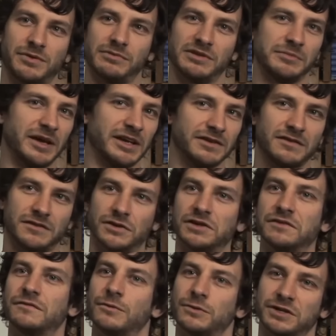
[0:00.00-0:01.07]
probably made
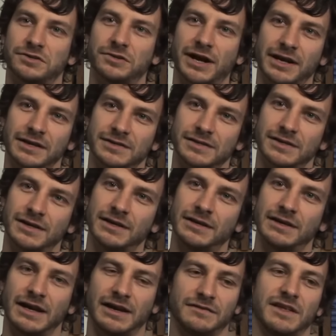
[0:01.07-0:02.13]
30, 40 tracks,
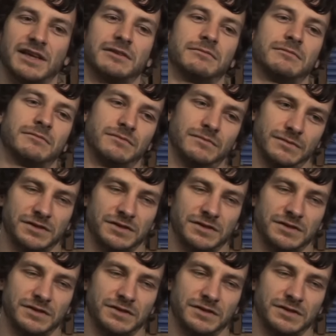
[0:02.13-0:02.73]
and then